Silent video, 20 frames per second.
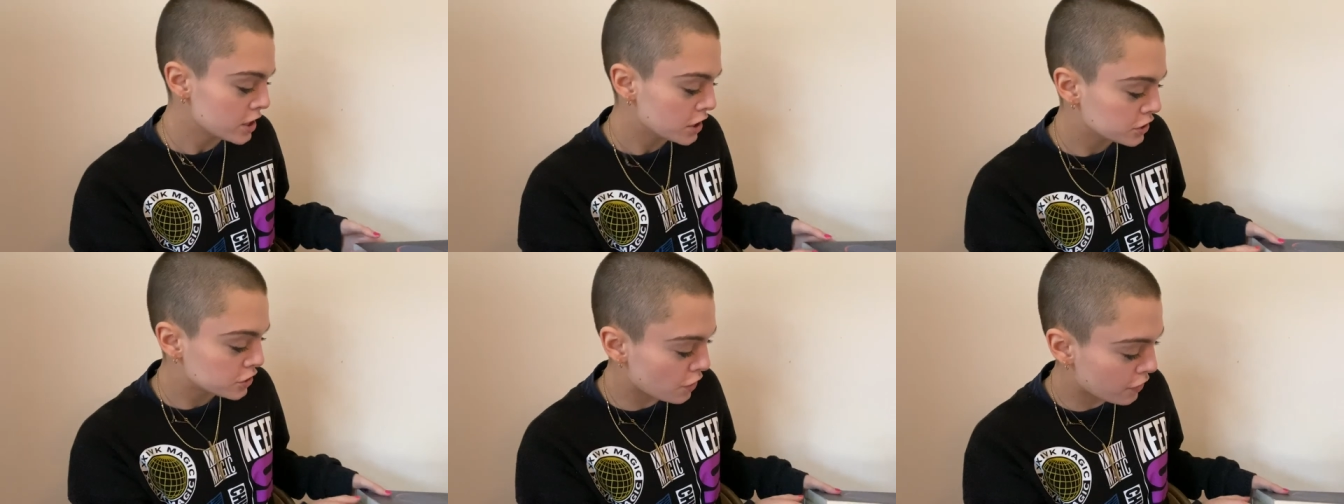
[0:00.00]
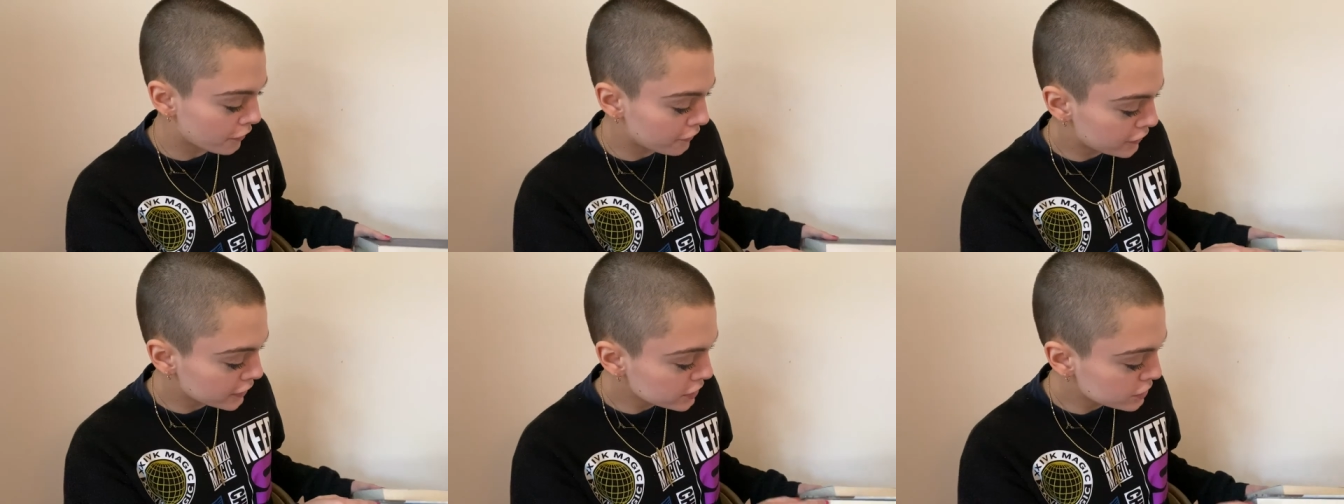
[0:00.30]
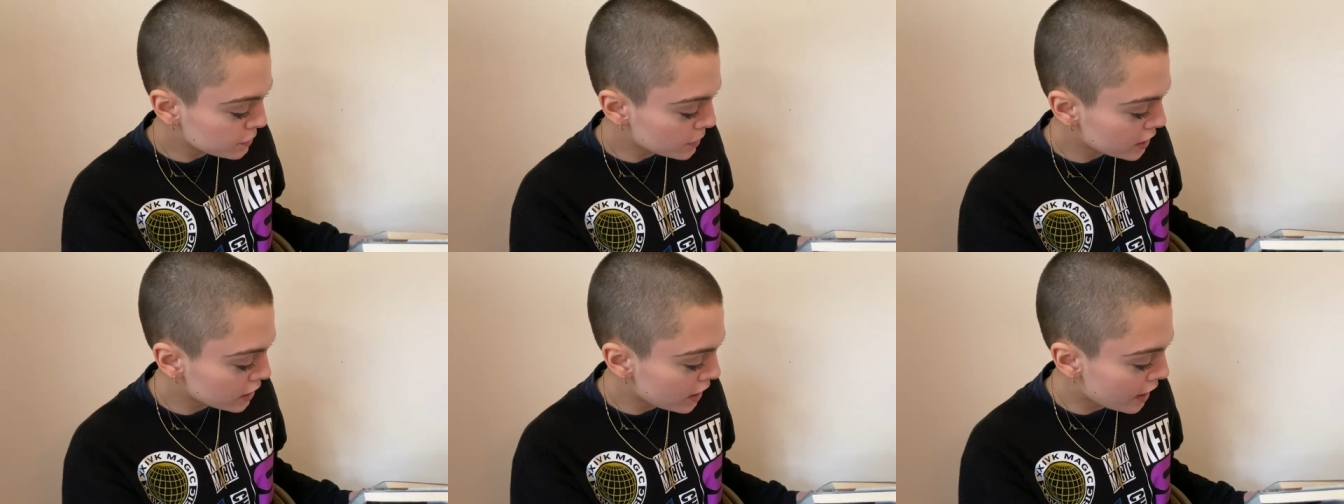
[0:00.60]
so the first
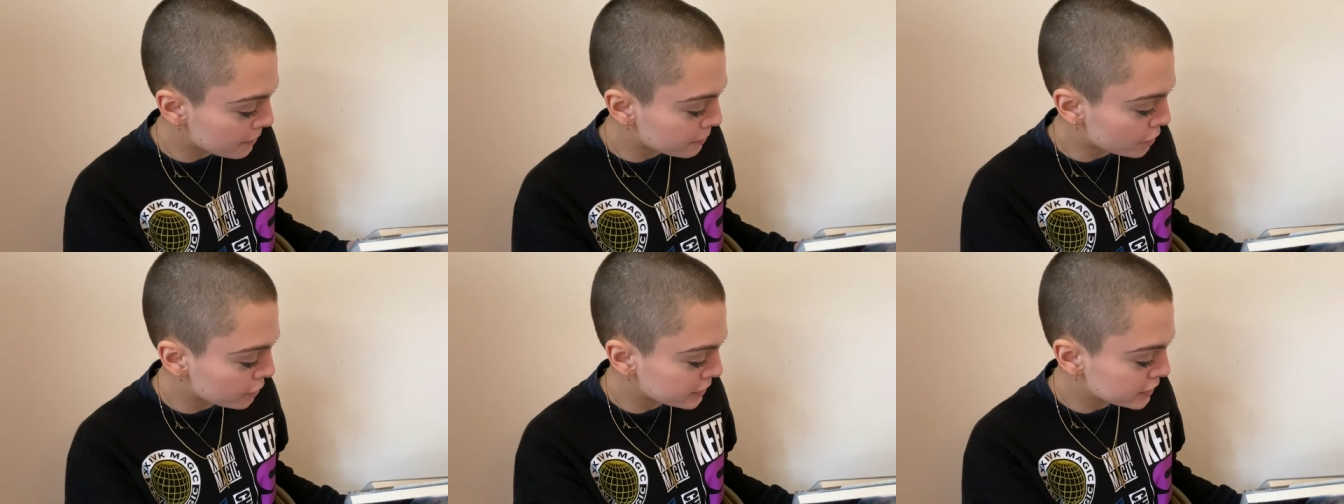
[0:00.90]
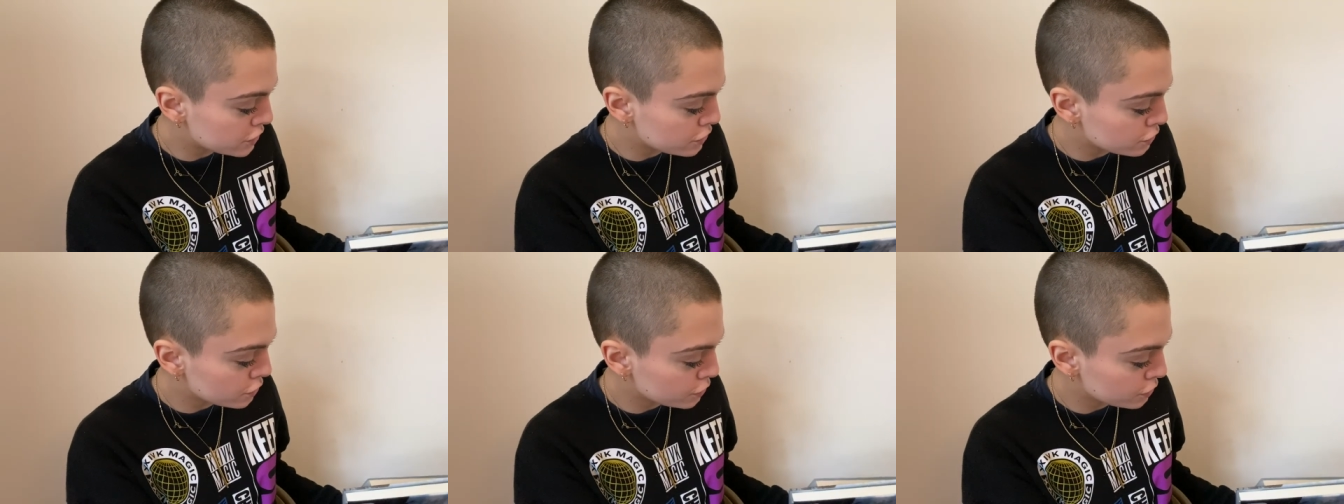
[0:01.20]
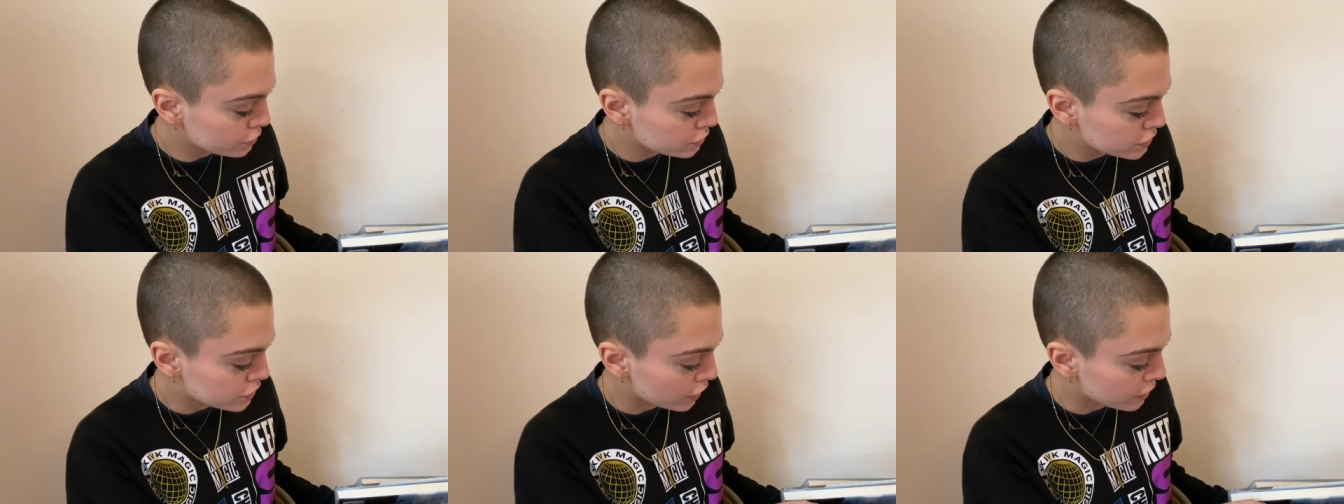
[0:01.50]
one I'm going
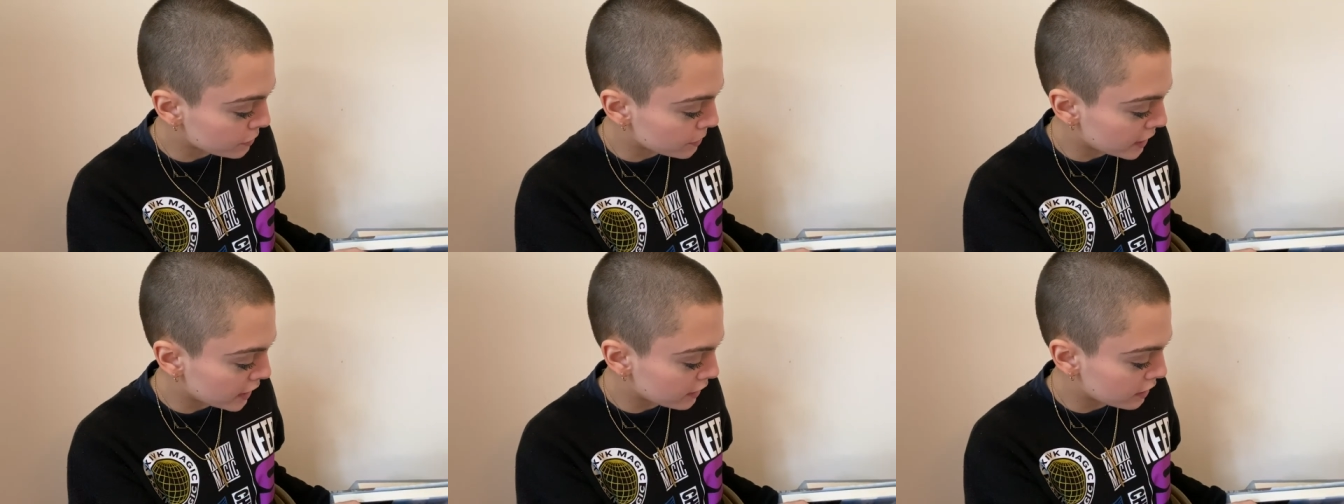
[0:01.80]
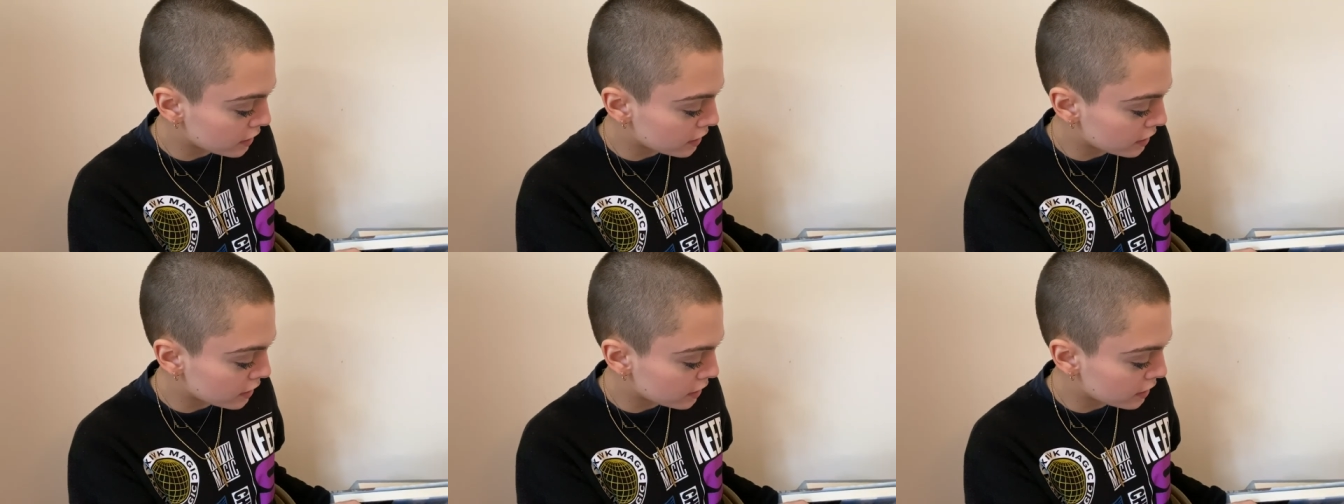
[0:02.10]
to start with